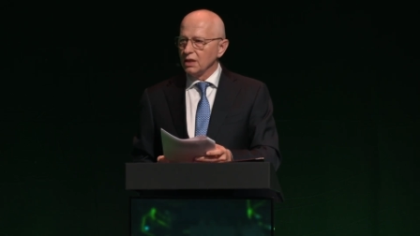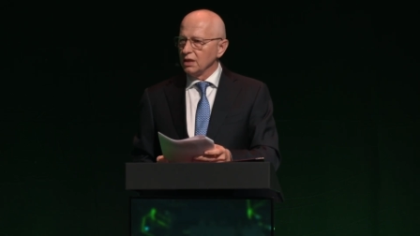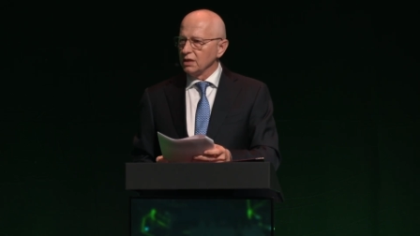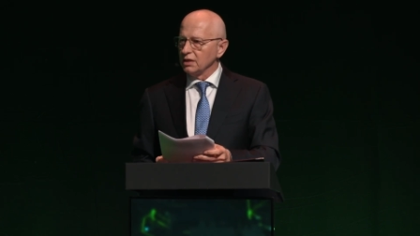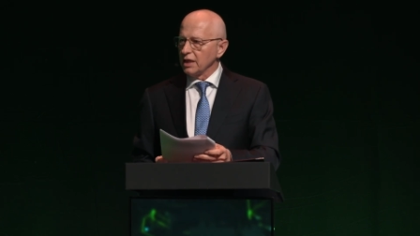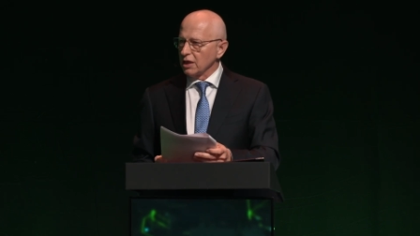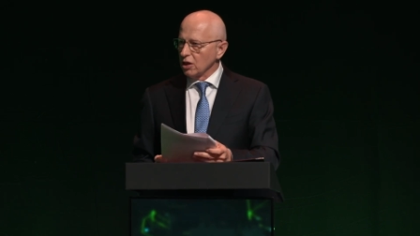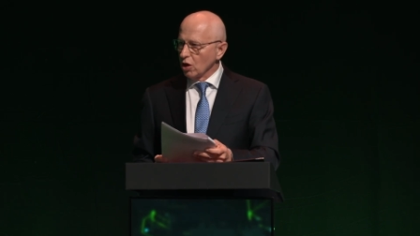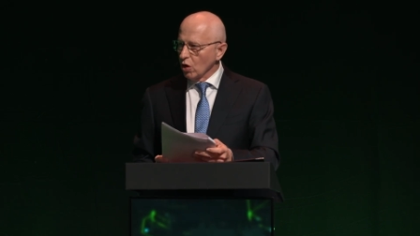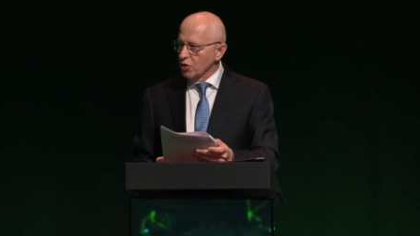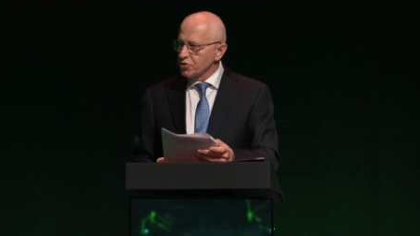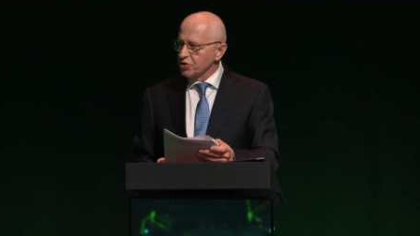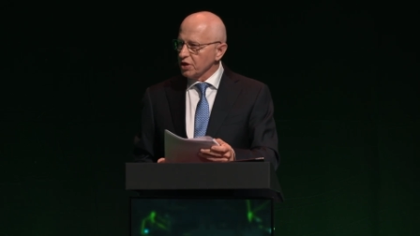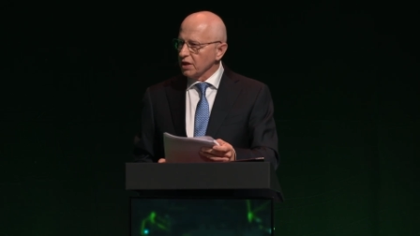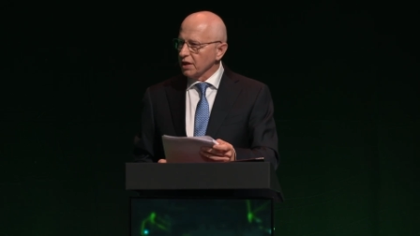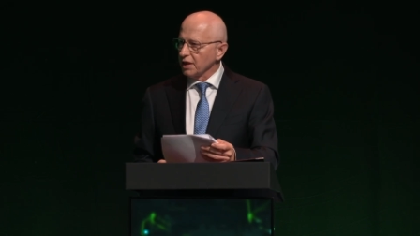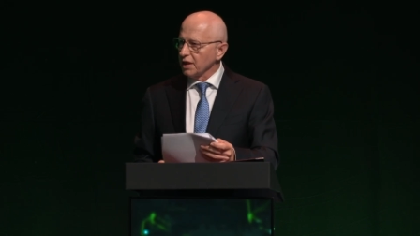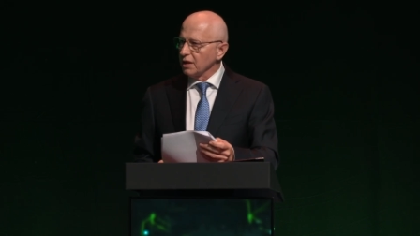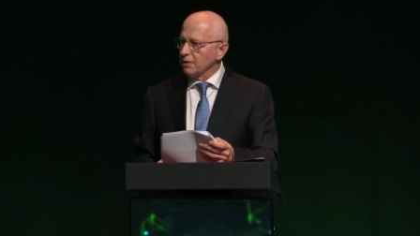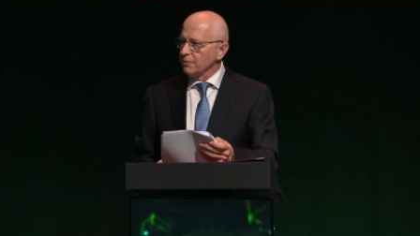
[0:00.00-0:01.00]

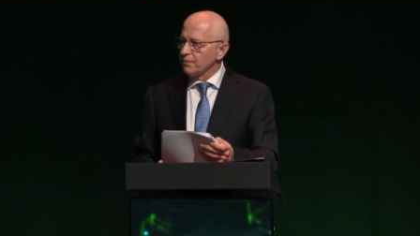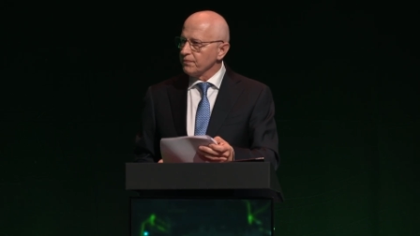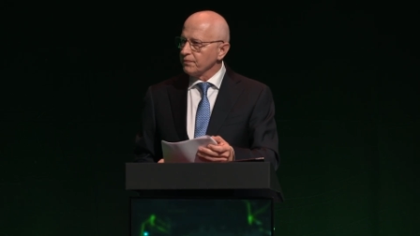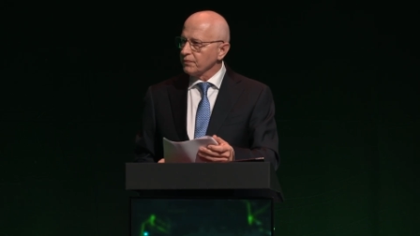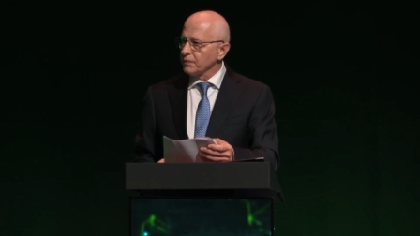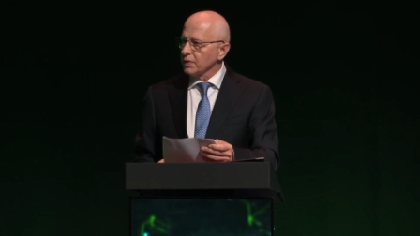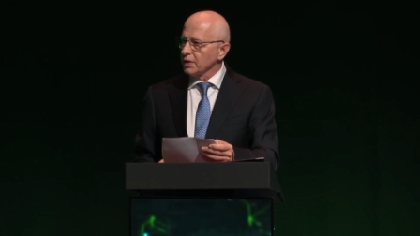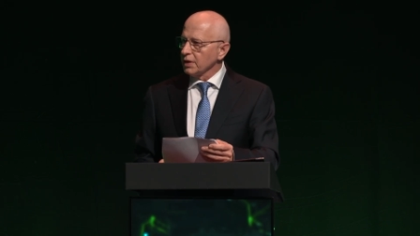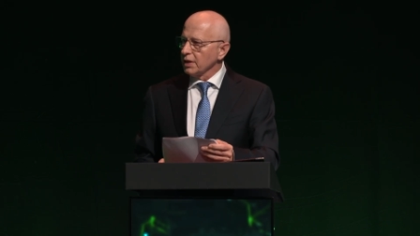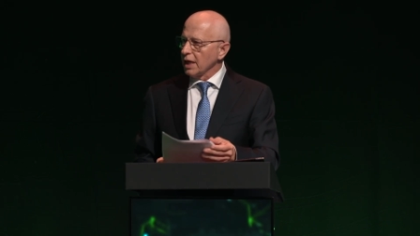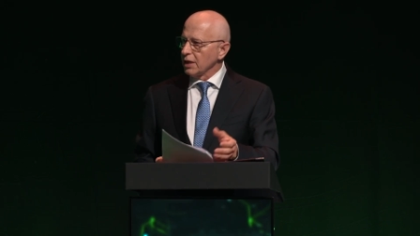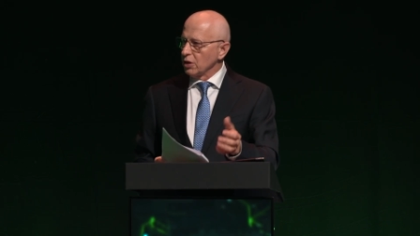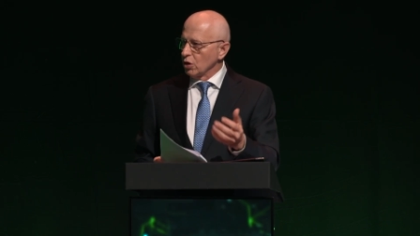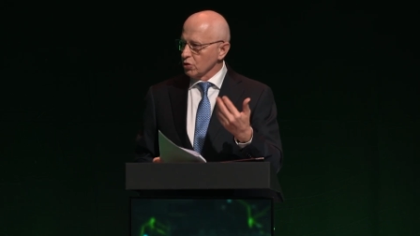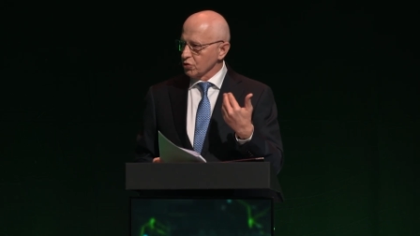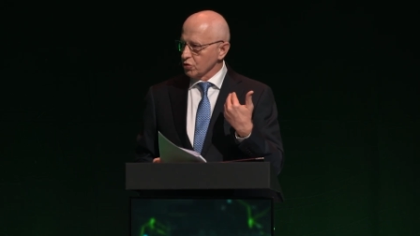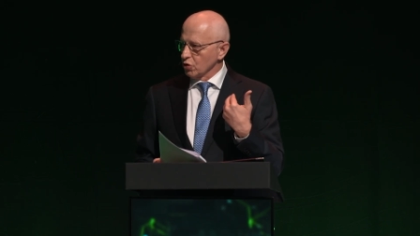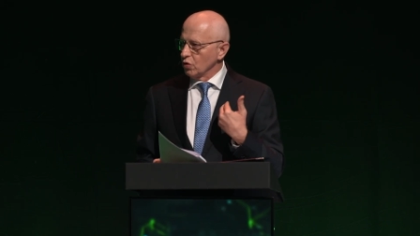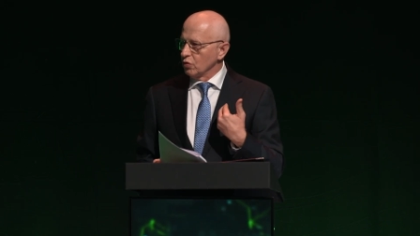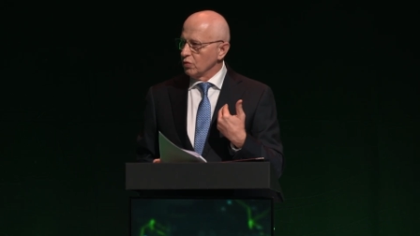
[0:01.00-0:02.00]
technologically, and
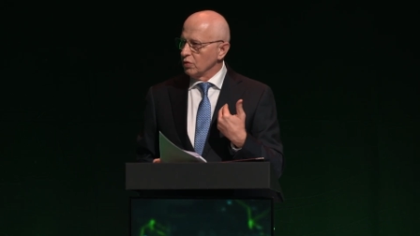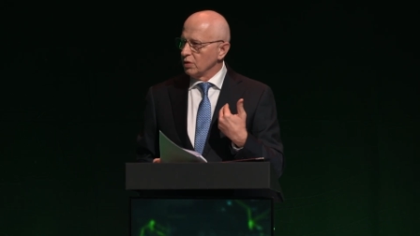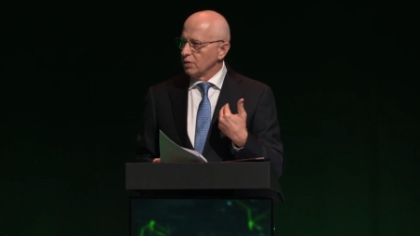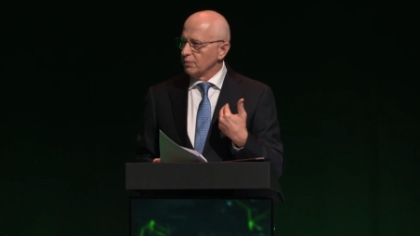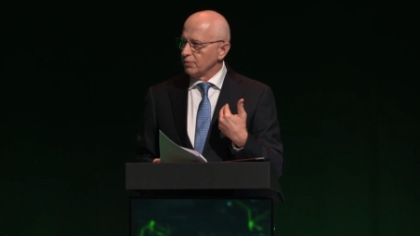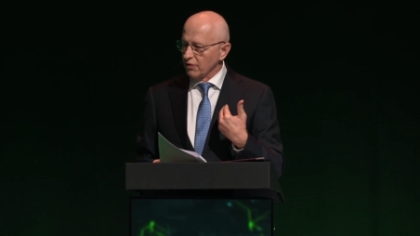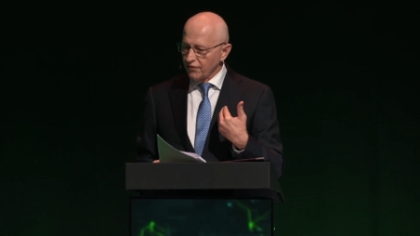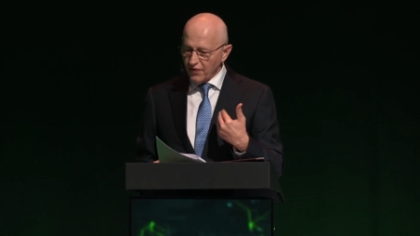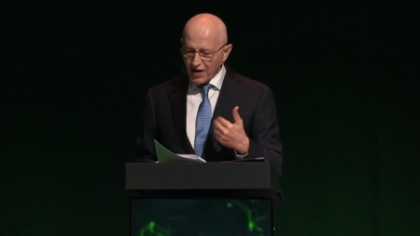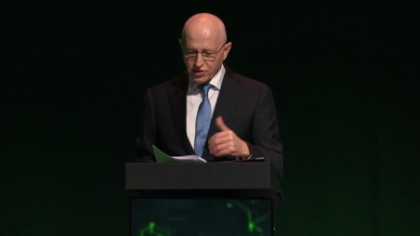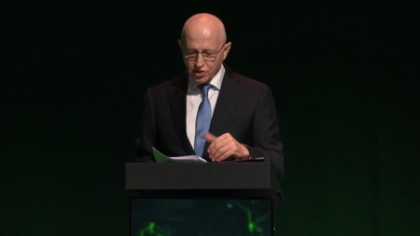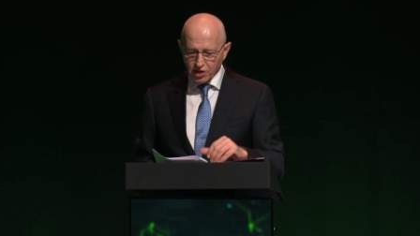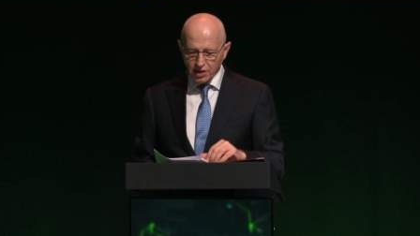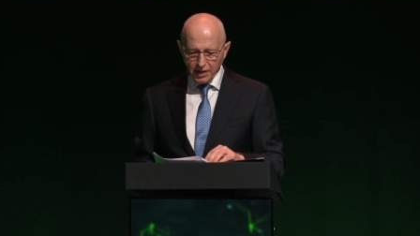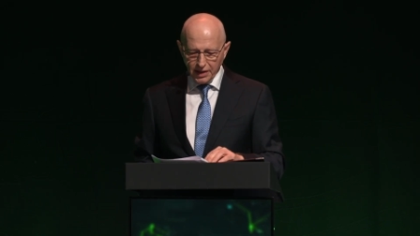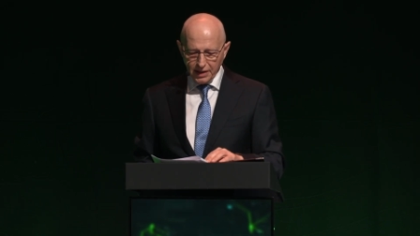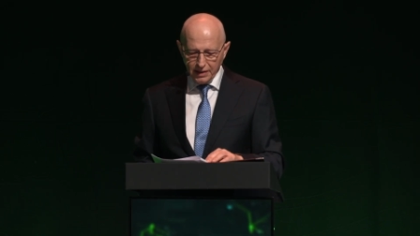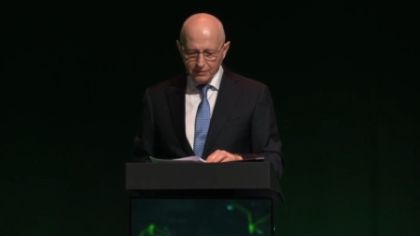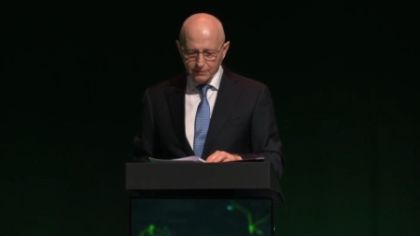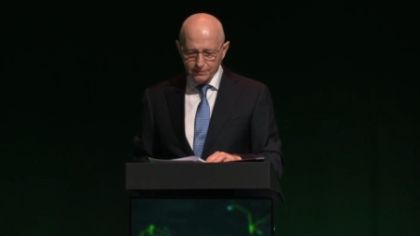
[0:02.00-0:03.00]
also
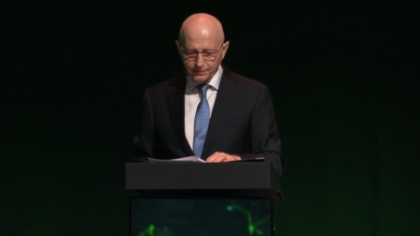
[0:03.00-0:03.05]
professionally.